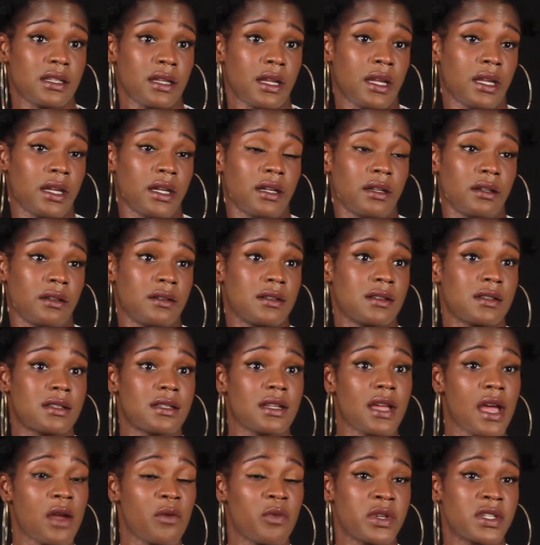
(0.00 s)
and
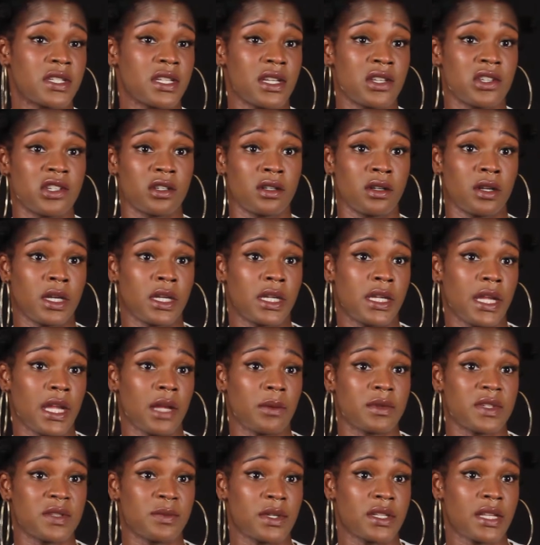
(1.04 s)
I went to engineering
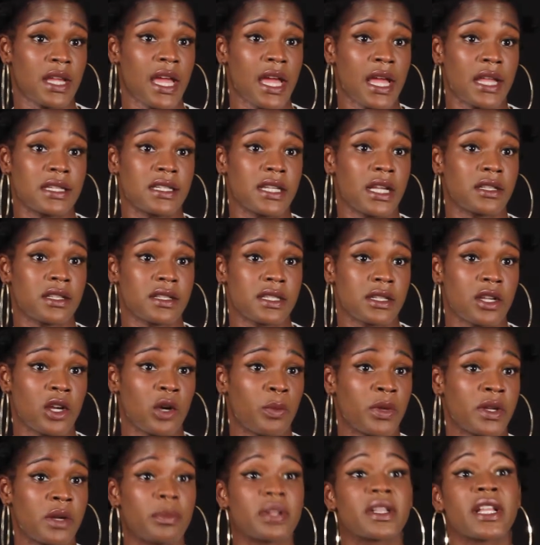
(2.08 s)
campus because I had a
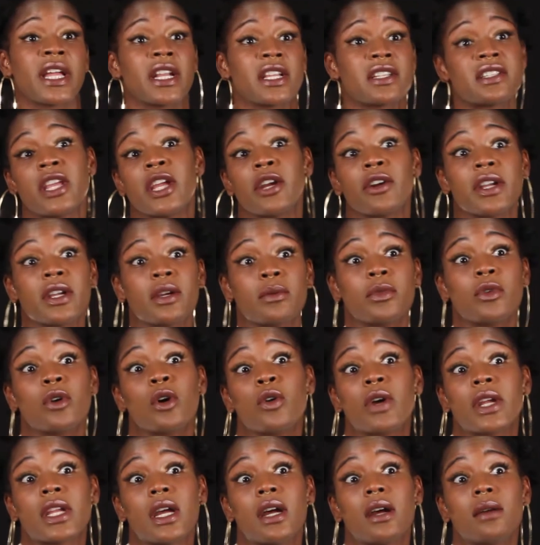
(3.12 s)
telescope and a planetarium
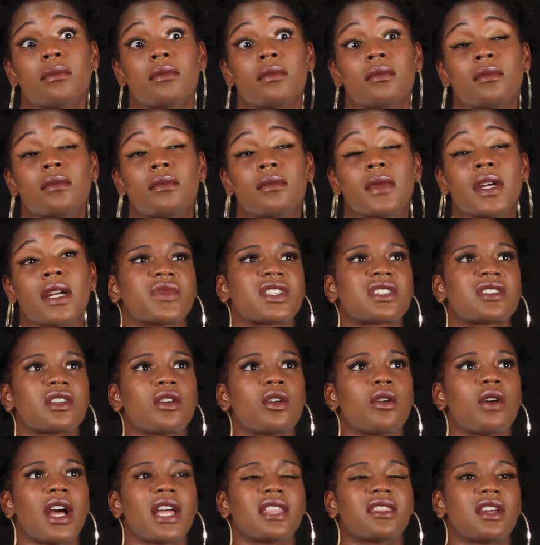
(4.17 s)
growing up.
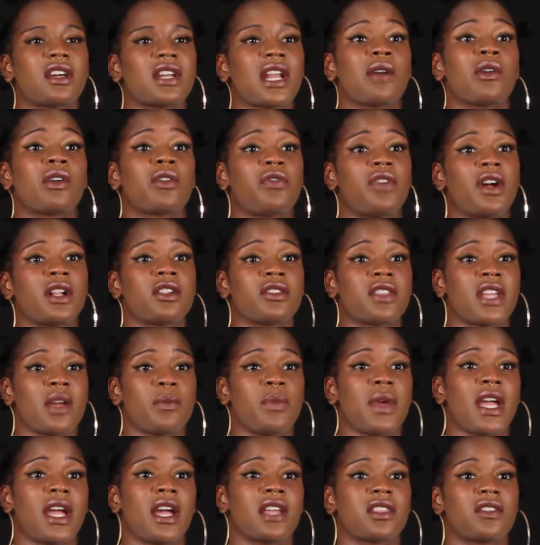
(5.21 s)
So I thought I would follow that
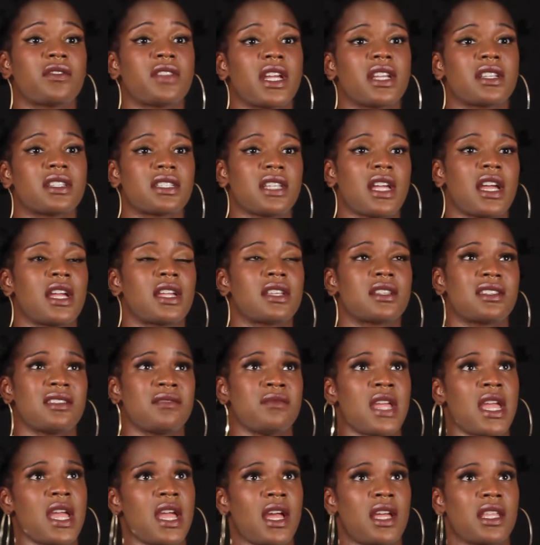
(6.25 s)
path of like science and
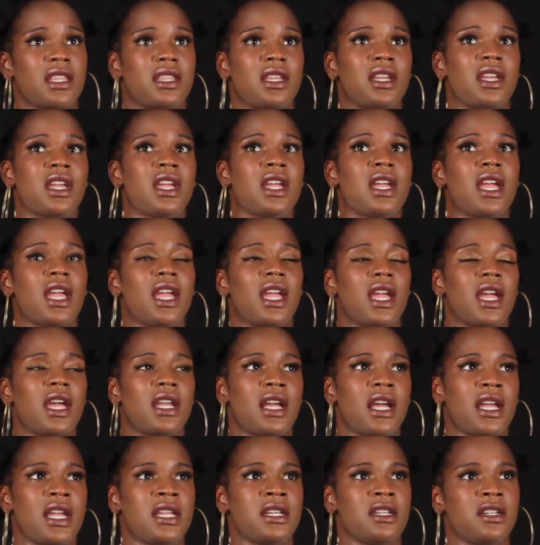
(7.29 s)
math. And
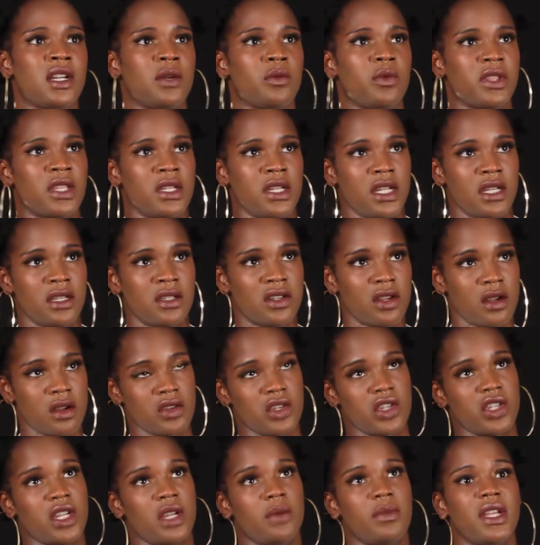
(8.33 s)
I ended up with an
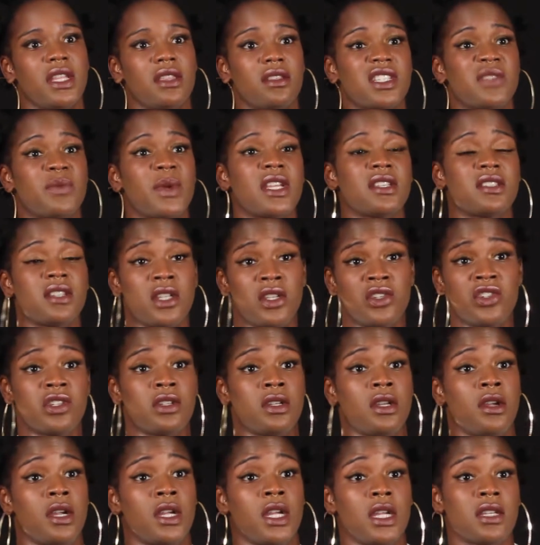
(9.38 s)
internship at the Space
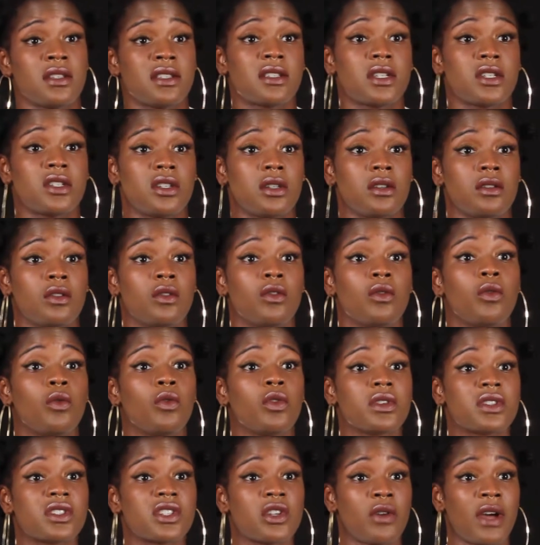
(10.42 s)
Engineering Institute.
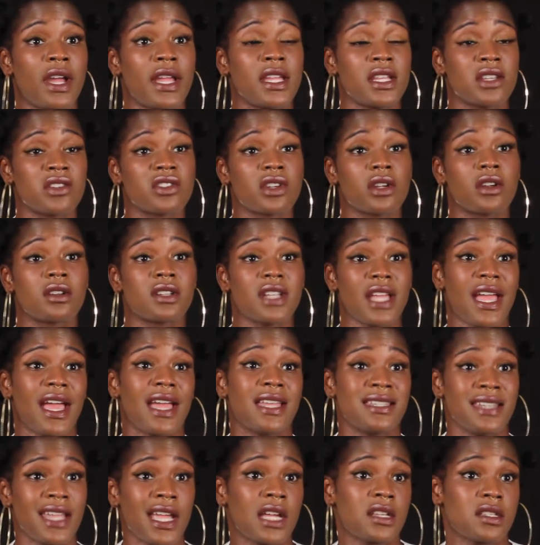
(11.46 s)
So I interned at
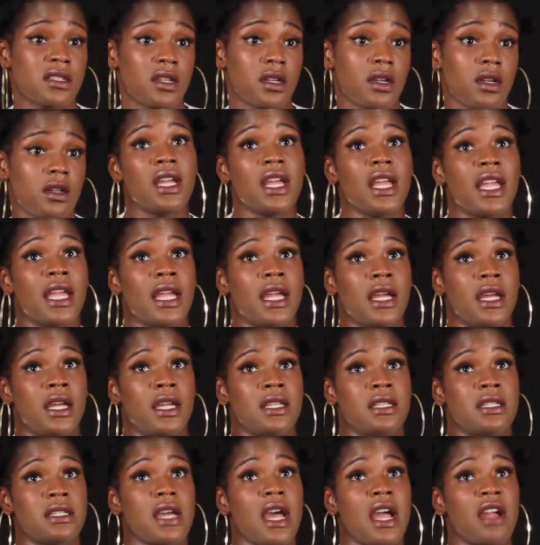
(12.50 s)
NASA,
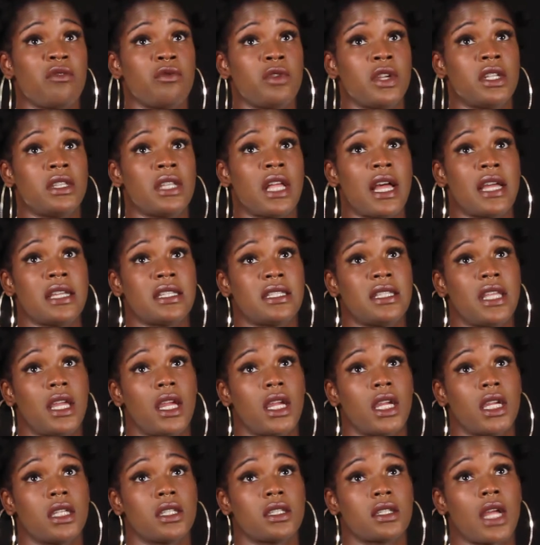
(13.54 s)
and I realized
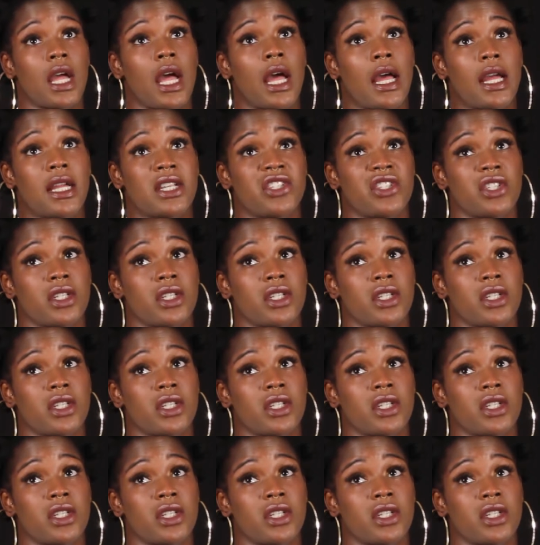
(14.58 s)
that I